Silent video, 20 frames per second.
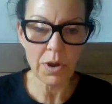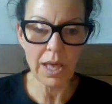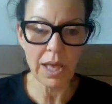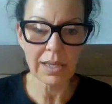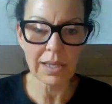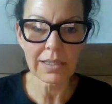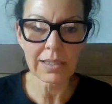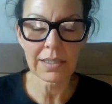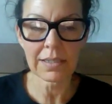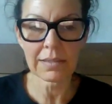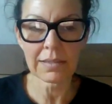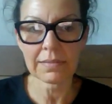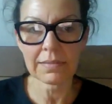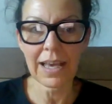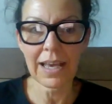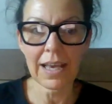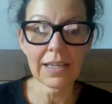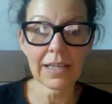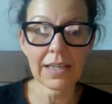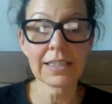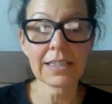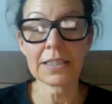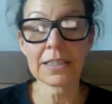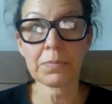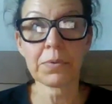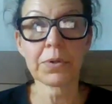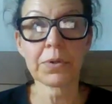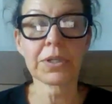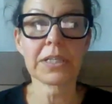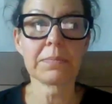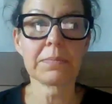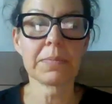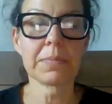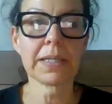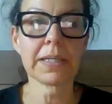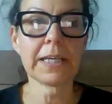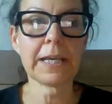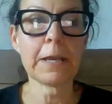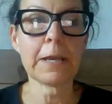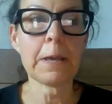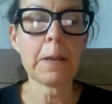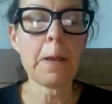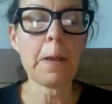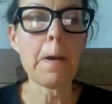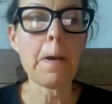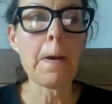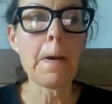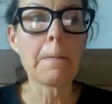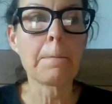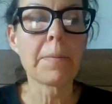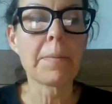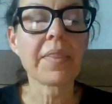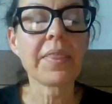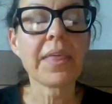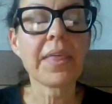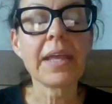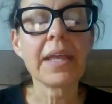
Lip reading: It was more like, little pocket money.